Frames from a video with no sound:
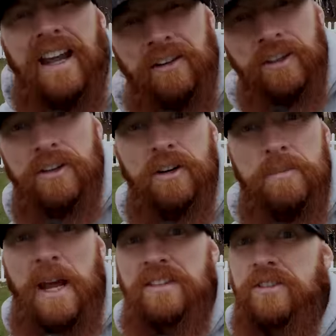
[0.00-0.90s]
Now, the third
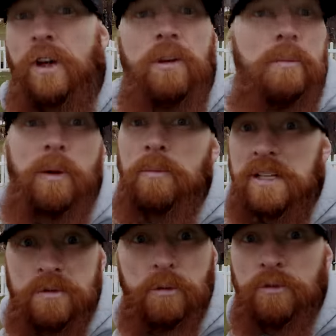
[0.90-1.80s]
pass, totally
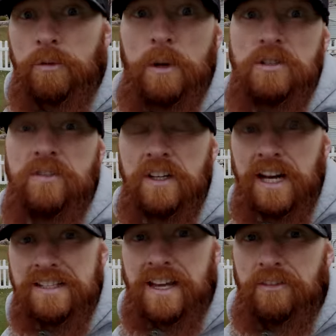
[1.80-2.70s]
permissible for most of you
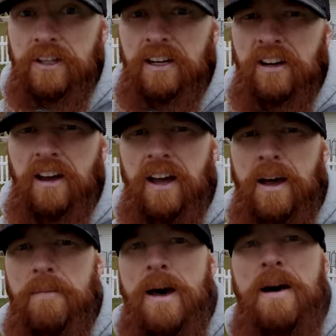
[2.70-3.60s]
guys out there.
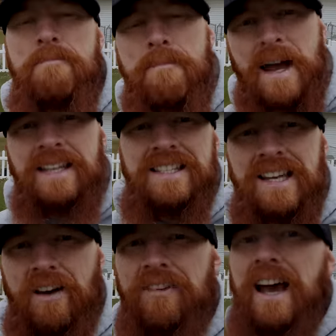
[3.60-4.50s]

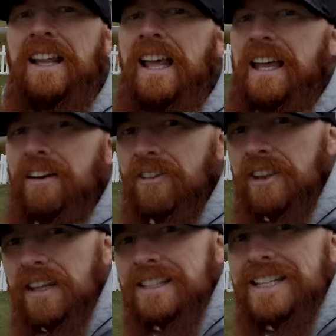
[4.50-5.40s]
Myself, I like
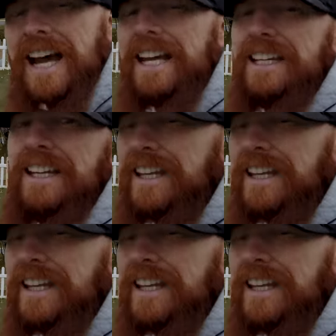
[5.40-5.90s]
everything tight